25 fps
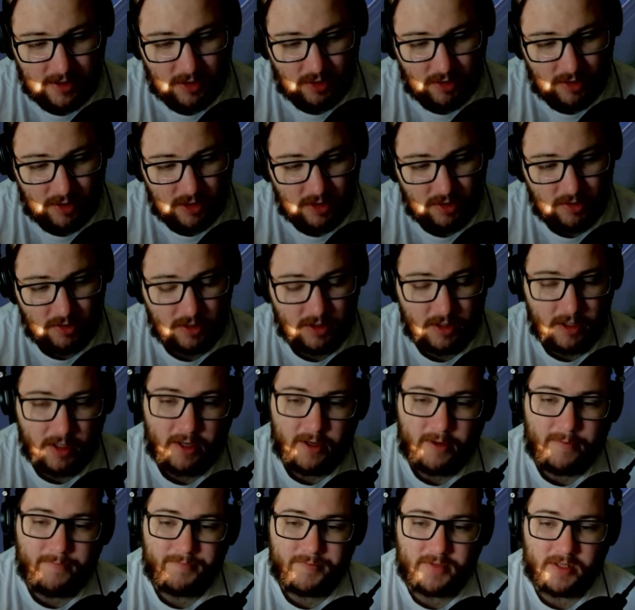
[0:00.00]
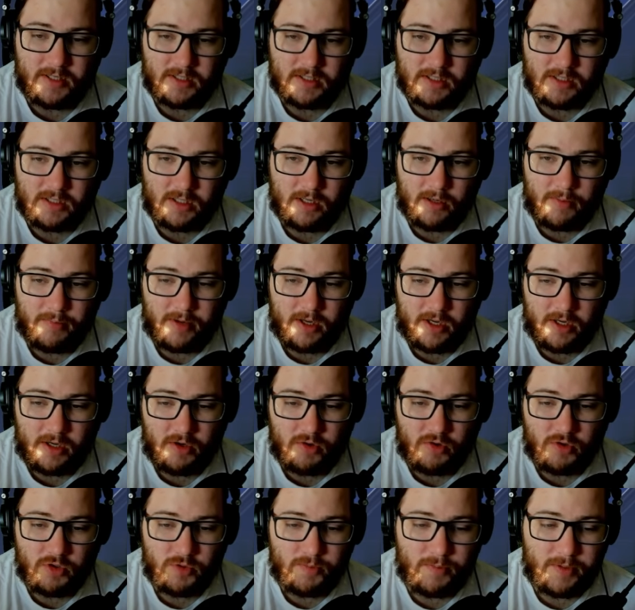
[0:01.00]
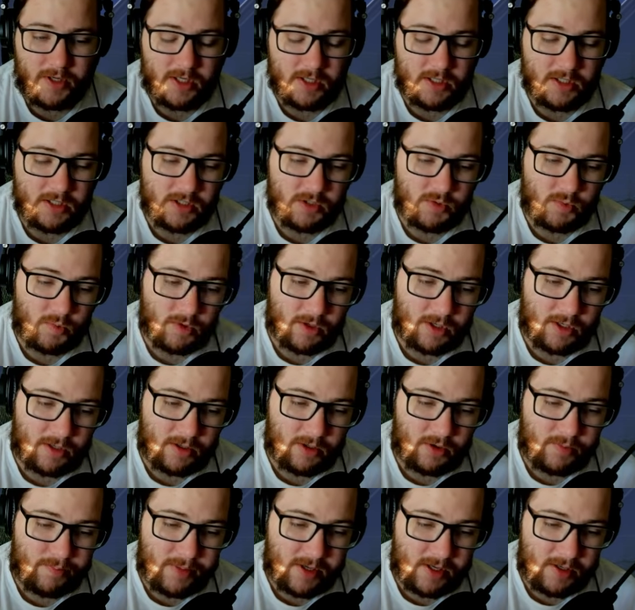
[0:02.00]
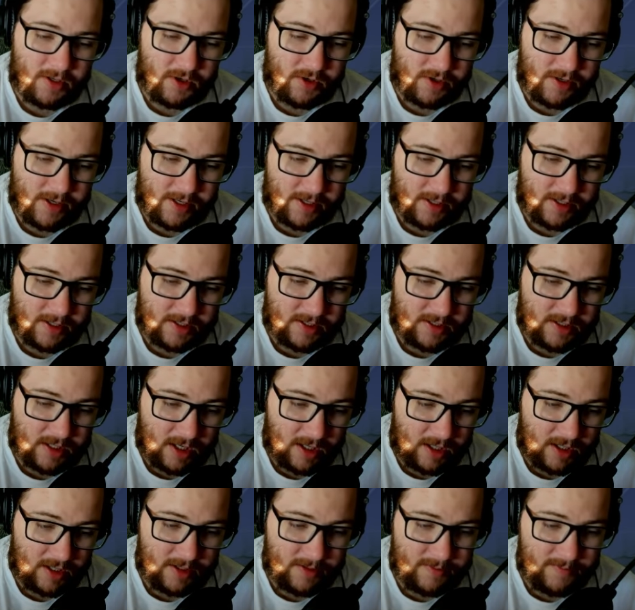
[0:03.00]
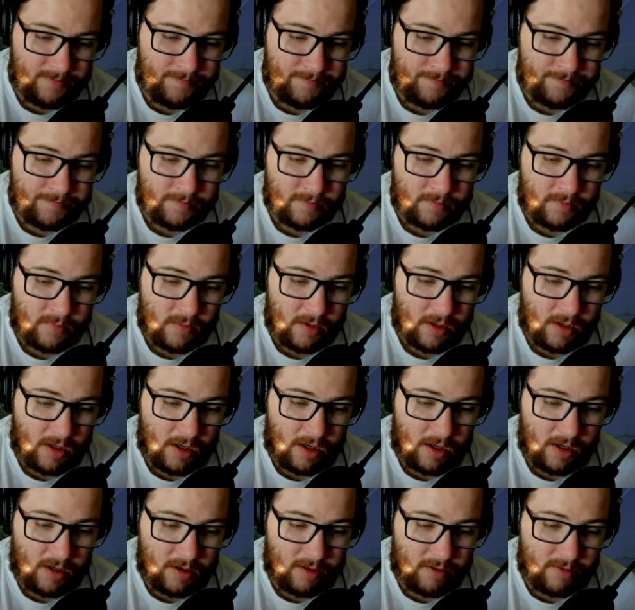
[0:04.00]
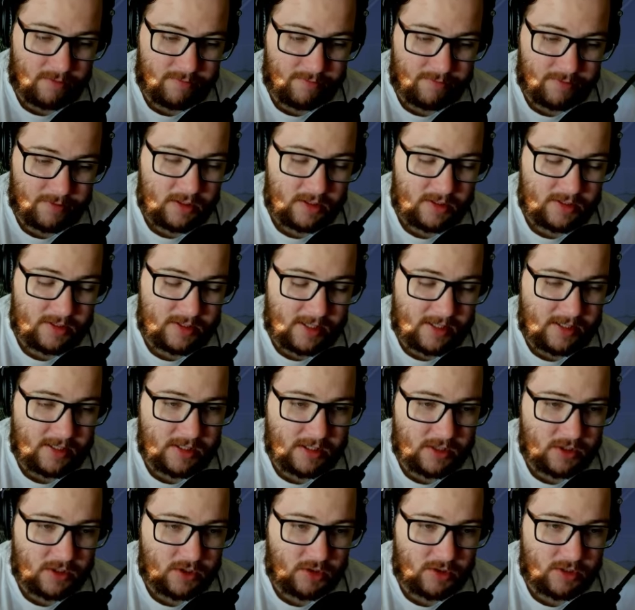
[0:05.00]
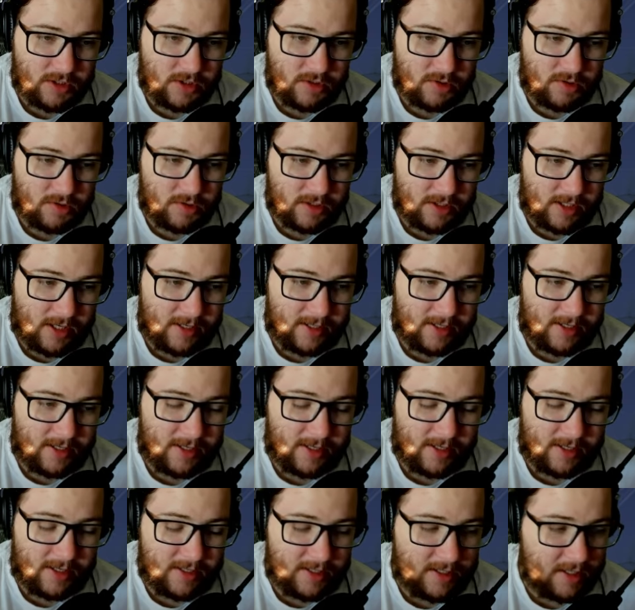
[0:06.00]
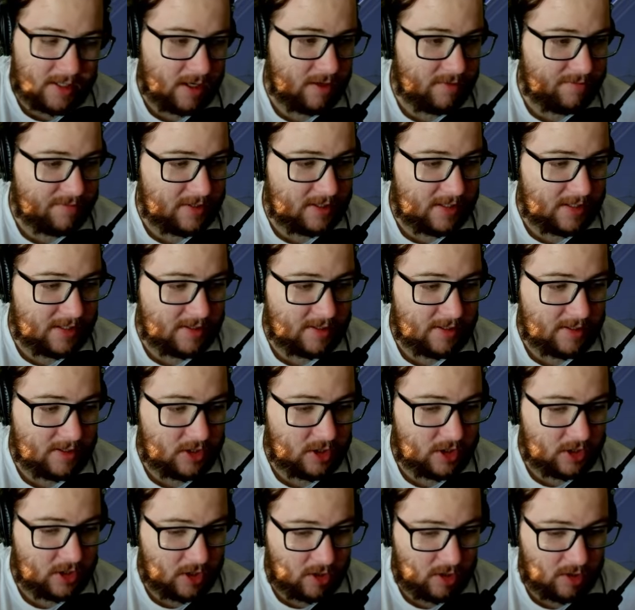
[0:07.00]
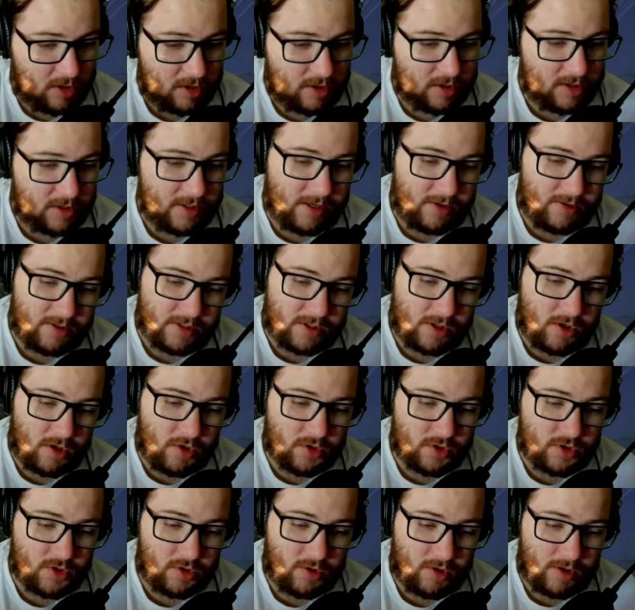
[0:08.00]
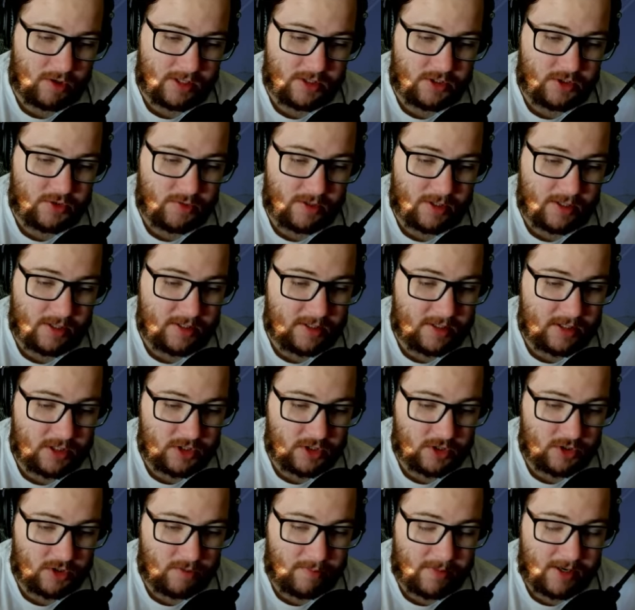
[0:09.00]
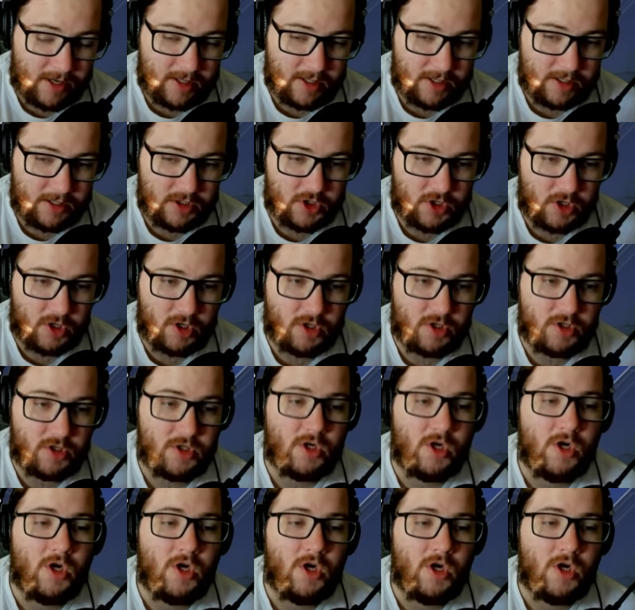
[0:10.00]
crystals. This is going to be huge because we're going to be creating a ton of stasis crystals and getting a ton of stasis shards. Now, this also grants you an additional melee charge,